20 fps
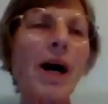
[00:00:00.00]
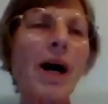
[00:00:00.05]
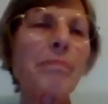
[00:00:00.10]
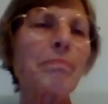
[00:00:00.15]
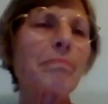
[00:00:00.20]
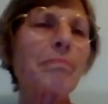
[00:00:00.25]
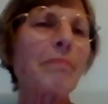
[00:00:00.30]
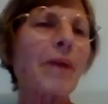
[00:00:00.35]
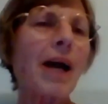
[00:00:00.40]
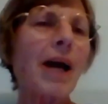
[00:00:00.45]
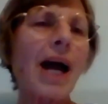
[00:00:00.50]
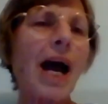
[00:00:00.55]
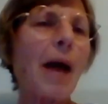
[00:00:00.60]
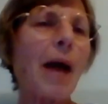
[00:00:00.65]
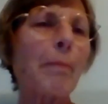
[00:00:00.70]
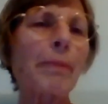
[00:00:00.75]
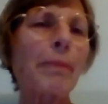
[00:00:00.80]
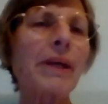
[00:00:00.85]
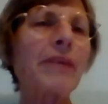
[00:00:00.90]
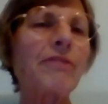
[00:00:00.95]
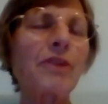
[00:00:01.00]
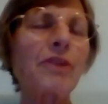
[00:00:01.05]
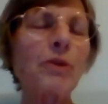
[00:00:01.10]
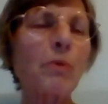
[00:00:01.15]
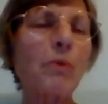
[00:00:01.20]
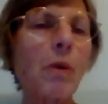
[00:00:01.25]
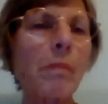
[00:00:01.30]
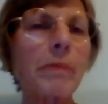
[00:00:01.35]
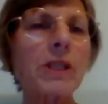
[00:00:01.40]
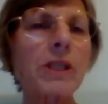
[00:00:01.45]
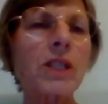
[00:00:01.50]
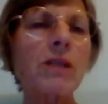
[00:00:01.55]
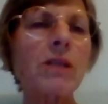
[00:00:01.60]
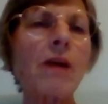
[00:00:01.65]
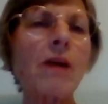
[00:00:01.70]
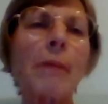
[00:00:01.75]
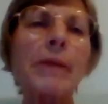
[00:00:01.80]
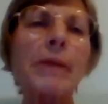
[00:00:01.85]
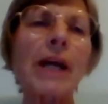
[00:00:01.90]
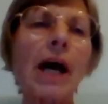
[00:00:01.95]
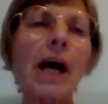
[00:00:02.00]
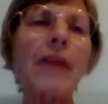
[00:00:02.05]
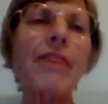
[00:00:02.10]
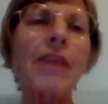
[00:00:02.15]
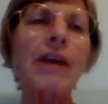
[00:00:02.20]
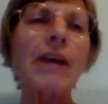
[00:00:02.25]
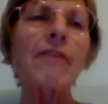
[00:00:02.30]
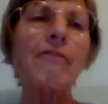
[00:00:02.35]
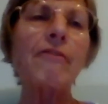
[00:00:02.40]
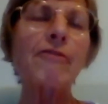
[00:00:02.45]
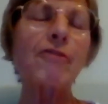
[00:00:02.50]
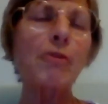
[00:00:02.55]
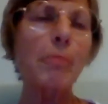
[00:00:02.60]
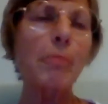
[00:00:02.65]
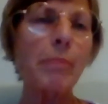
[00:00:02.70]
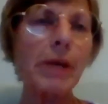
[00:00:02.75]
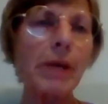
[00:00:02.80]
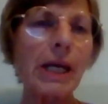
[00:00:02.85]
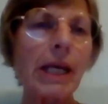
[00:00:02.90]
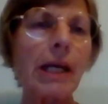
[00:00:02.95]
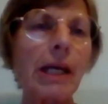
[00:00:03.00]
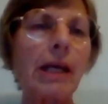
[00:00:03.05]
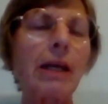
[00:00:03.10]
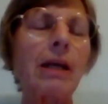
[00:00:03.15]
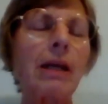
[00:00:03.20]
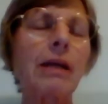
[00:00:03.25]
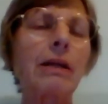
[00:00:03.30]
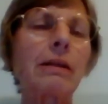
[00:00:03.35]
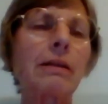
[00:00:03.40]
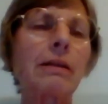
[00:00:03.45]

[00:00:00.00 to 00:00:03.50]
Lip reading: I'm happy if you want me to. I mean, I think for me,